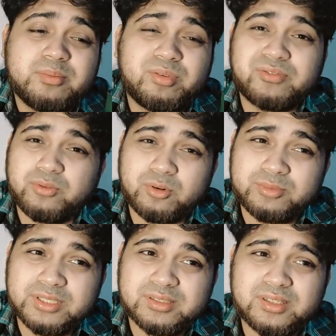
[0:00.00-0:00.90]
the
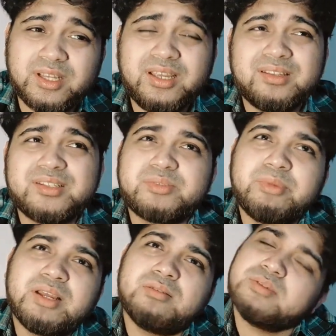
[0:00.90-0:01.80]
performance, the
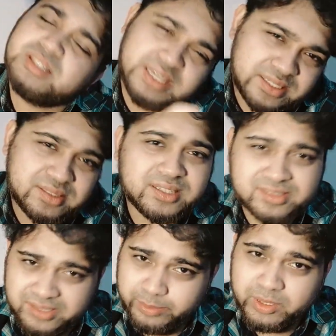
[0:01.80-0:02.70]
smell, yes,
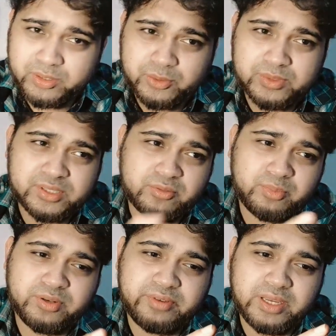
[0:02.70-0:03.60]
it's similar to Reserve
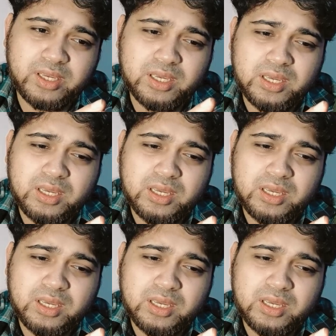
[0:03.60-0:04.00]
Privé,